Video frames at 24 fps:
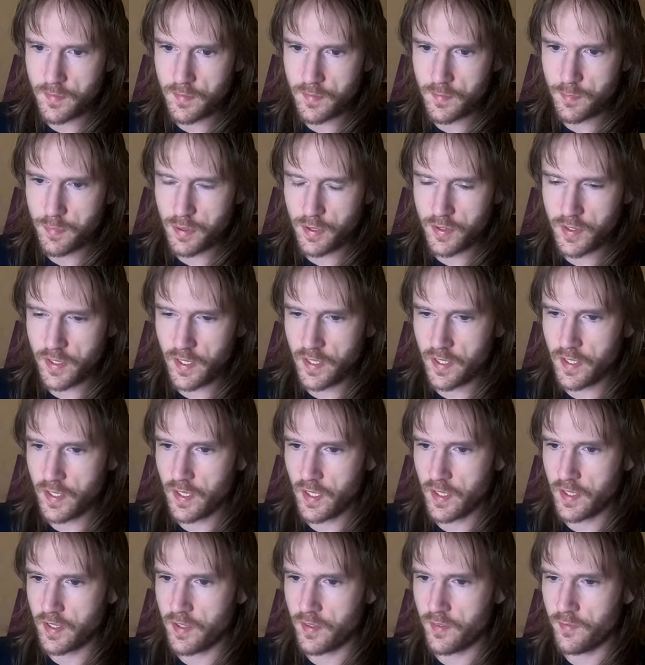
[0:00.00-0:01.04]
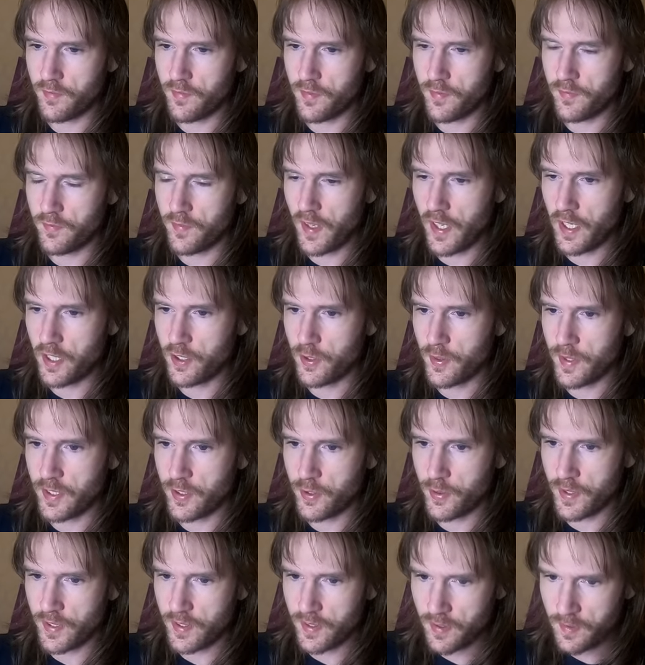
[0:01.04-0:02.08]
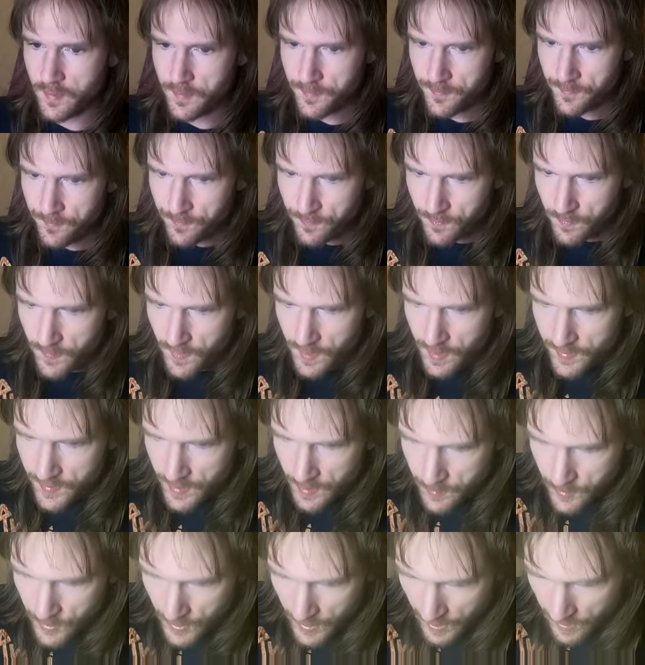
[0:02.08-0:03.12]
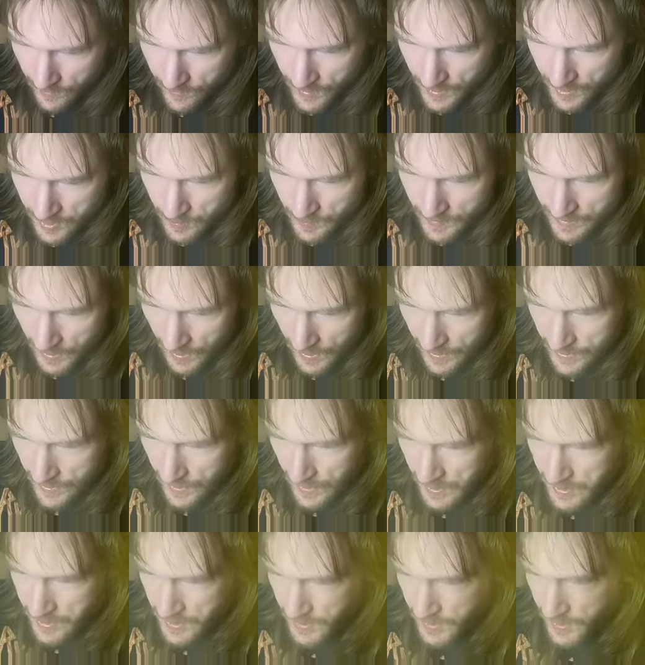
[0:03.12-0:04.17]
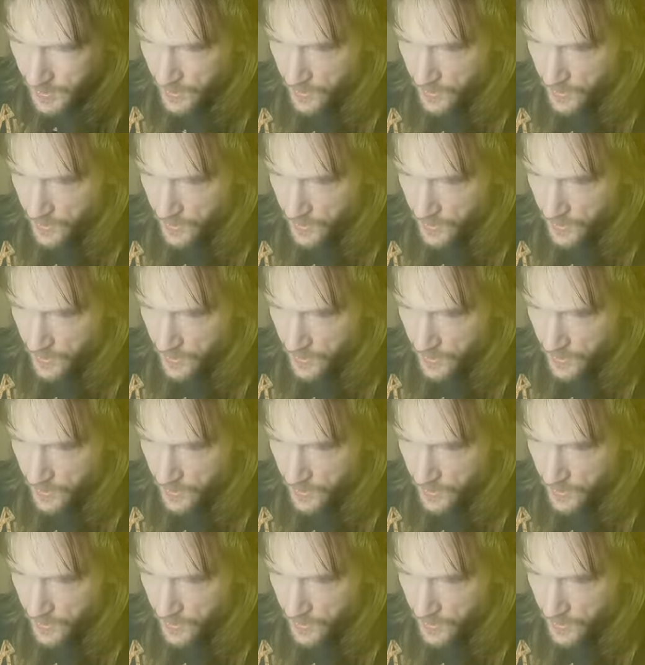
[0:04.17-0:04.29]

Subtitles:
put any value into it. They seem to have a little bit high action here